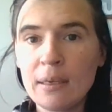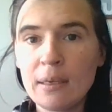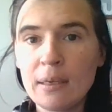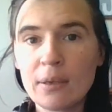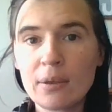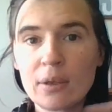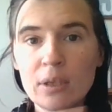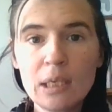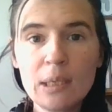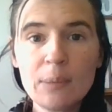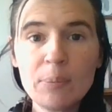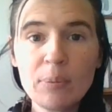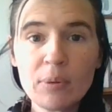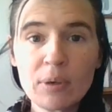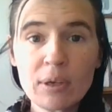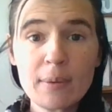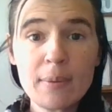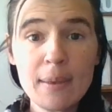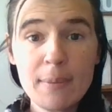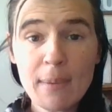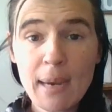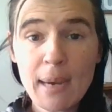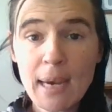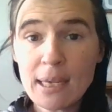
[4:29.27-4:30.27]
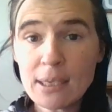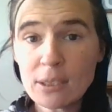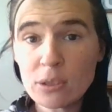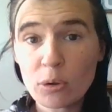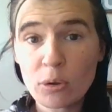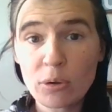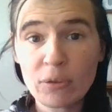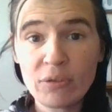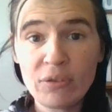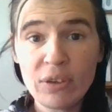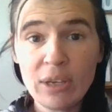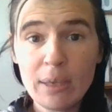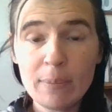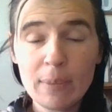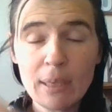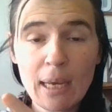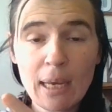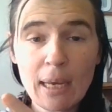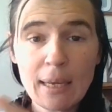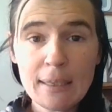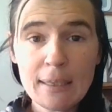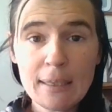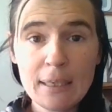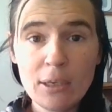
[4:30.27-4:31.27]
Now, the Libra can be masculine or feminine.
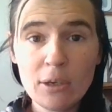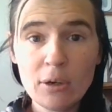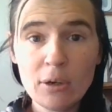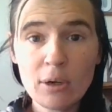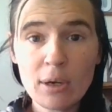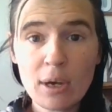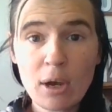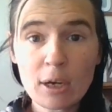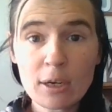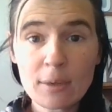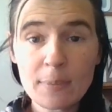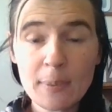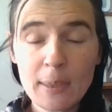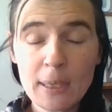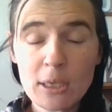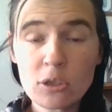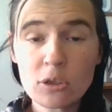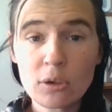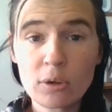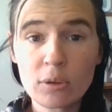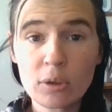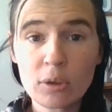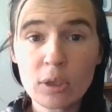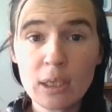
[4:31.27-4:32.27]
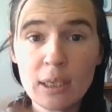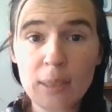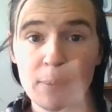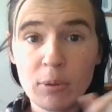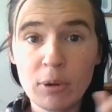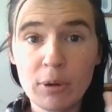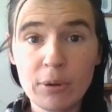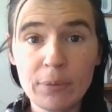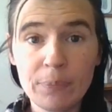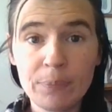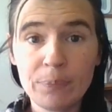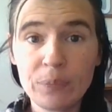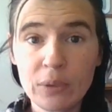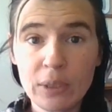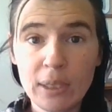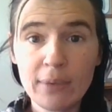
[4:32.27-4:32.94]
I didn't hear occupation occupational Libra.